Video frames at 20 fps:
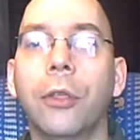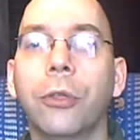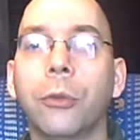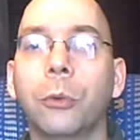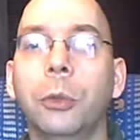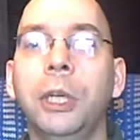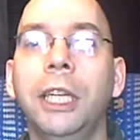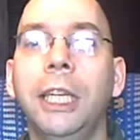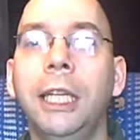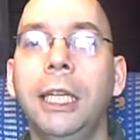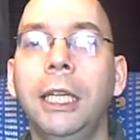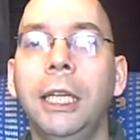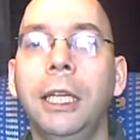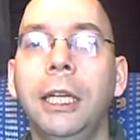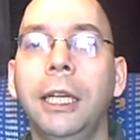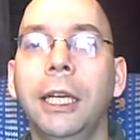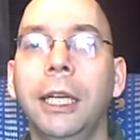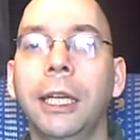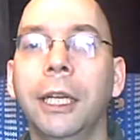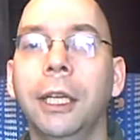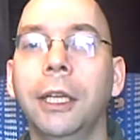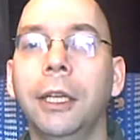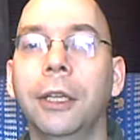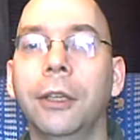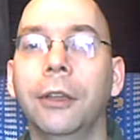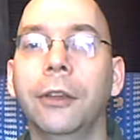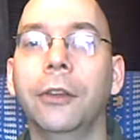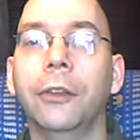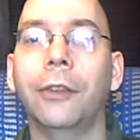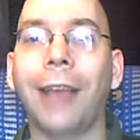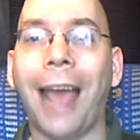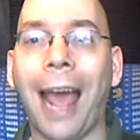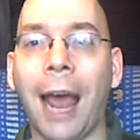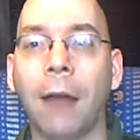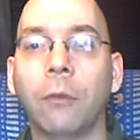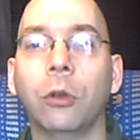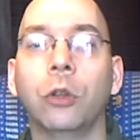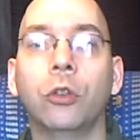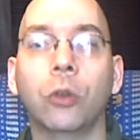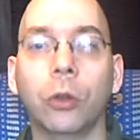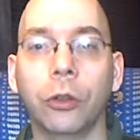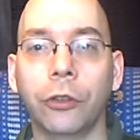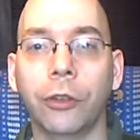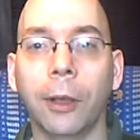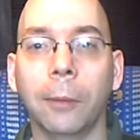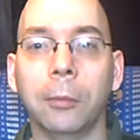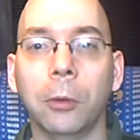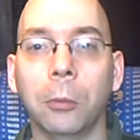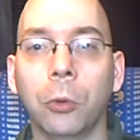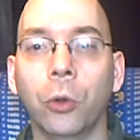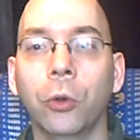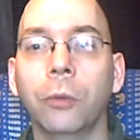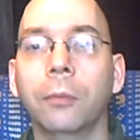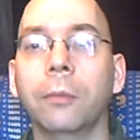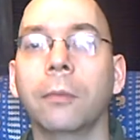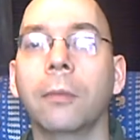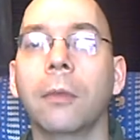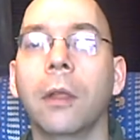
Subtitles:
3 is average or acceptable,